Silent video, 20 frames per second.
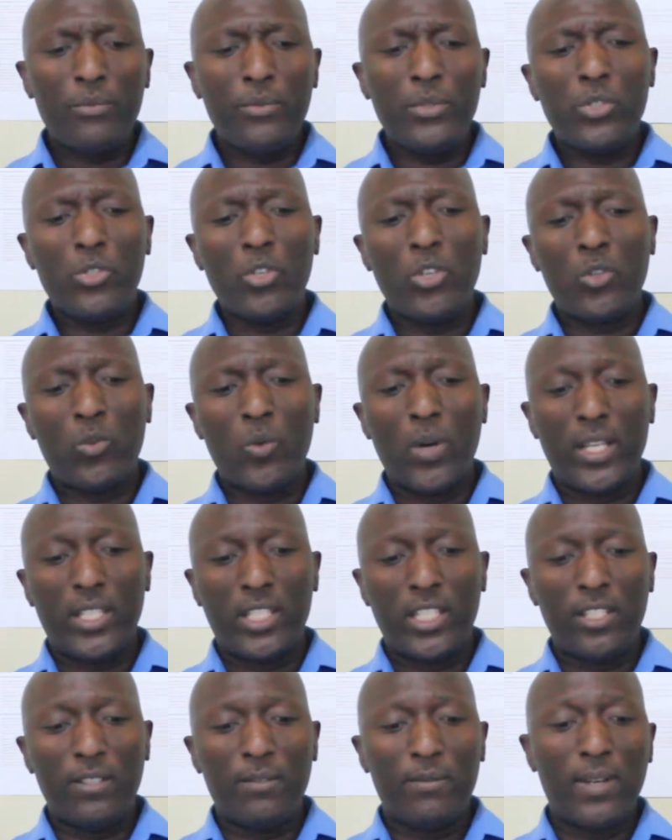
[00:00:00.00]
vision to
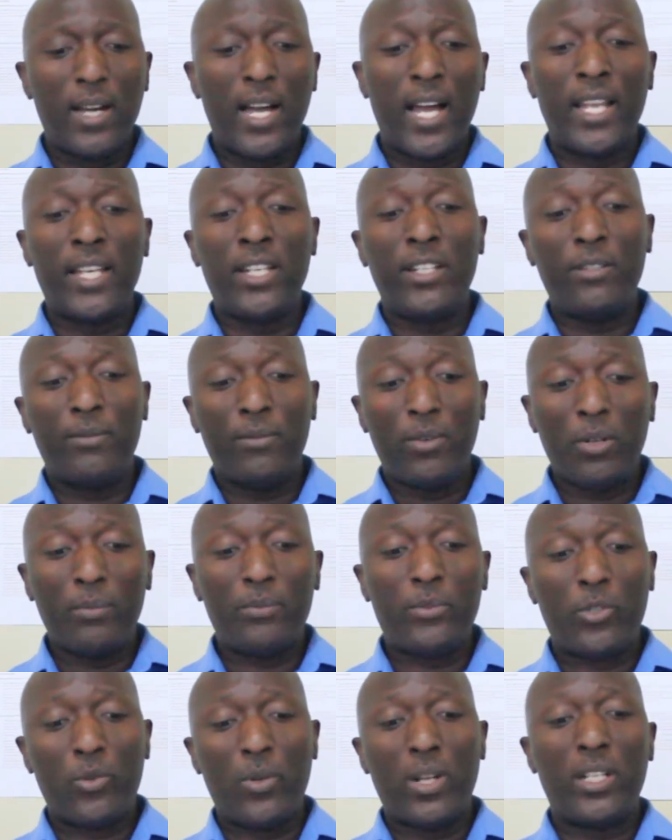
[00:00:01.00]
achieve, and
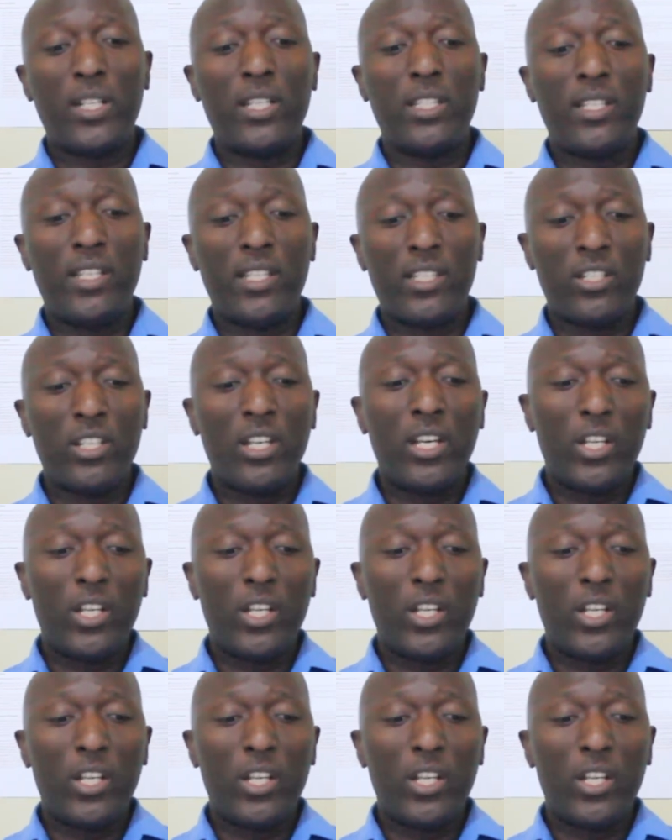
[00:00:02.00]
develop strategies